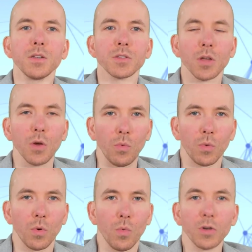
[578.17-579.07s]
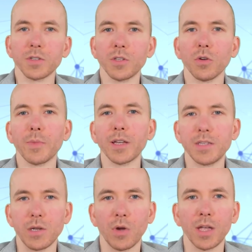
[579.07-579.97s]
So what does the
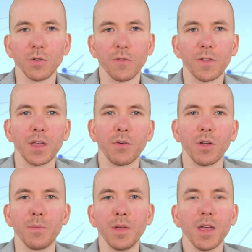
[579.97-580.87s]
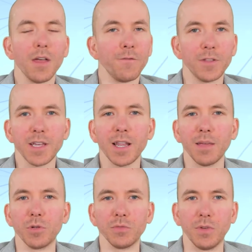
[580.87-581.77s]
almighty creator of Ethereum, Vitalik
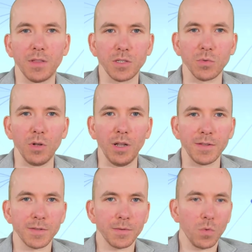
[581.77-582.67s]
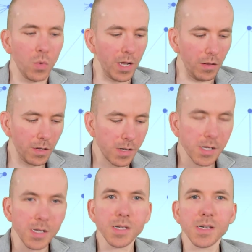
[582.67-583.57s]
Buterin, think to all this? Well,
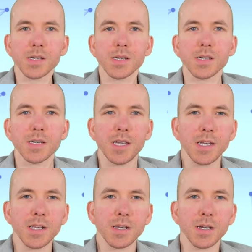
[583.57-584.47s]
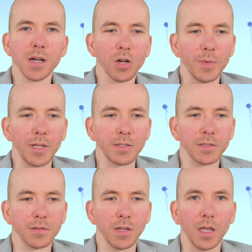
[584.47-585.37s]
in a
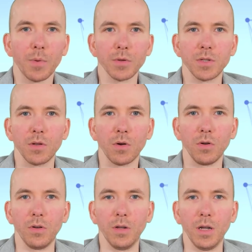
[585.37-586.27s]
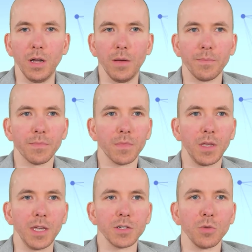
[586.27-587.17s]
comment that he posted on
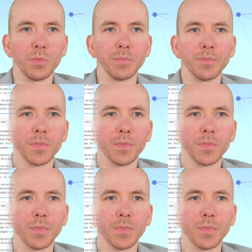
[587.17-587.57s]
GitHub,